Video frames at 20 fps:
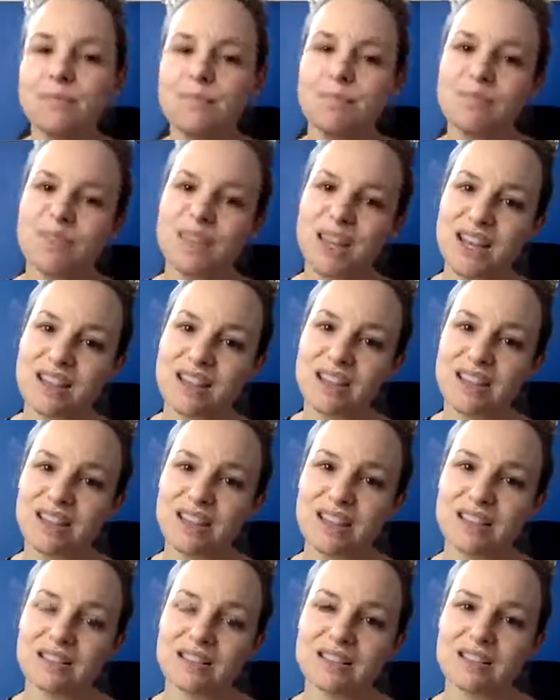But it
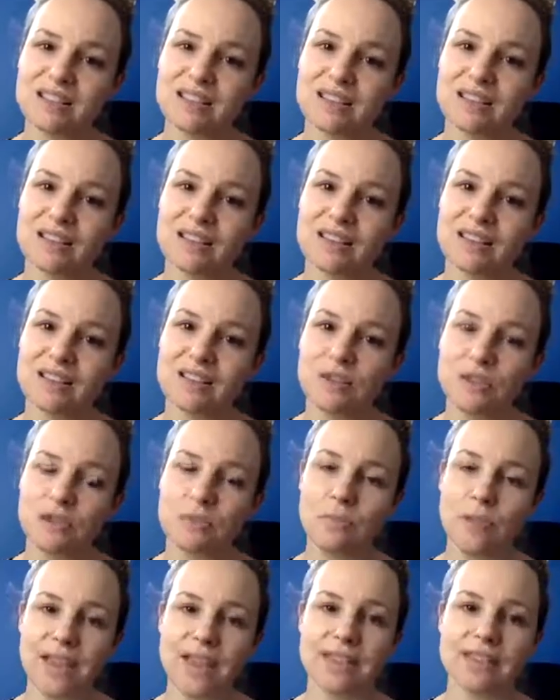thinks you
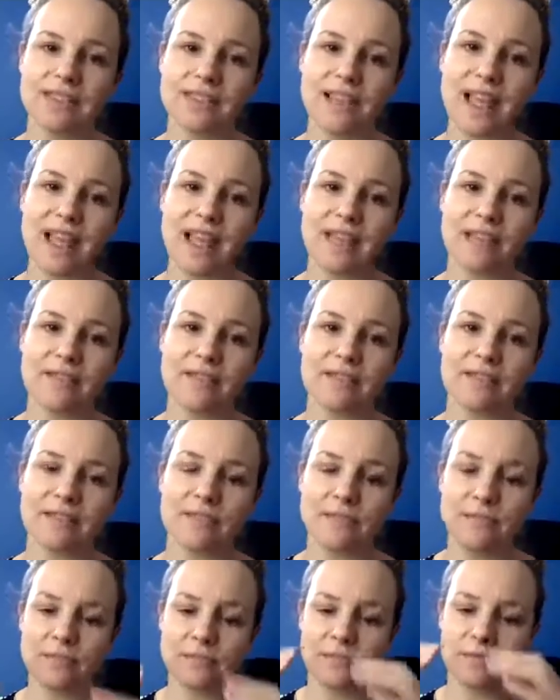being safe
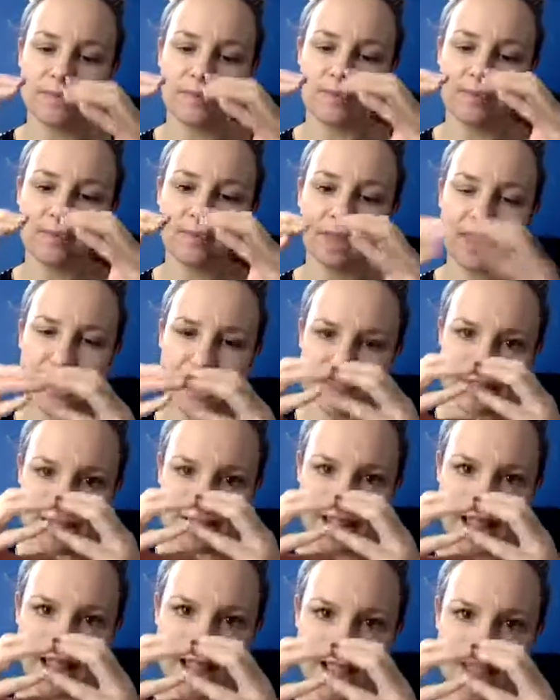is
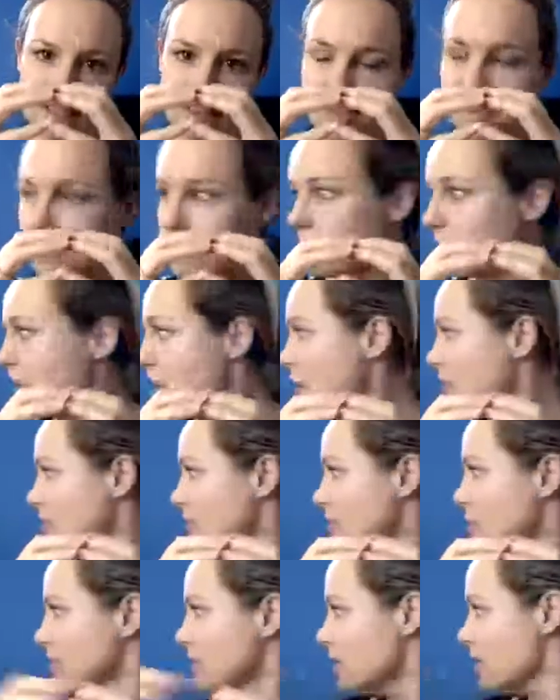staying in the
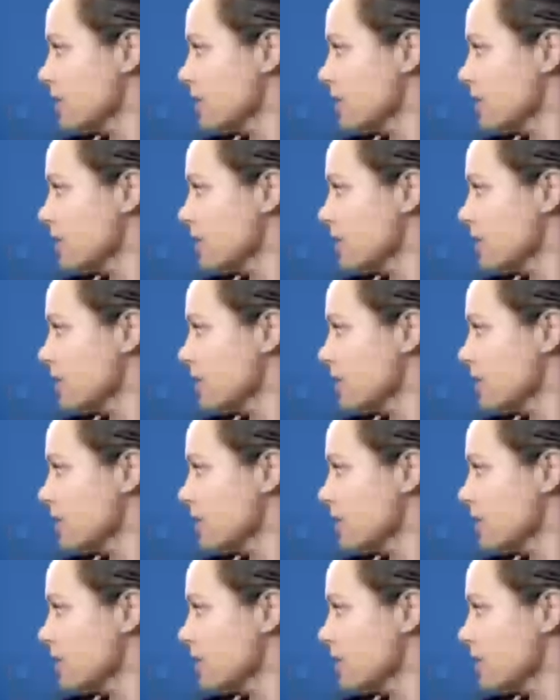box.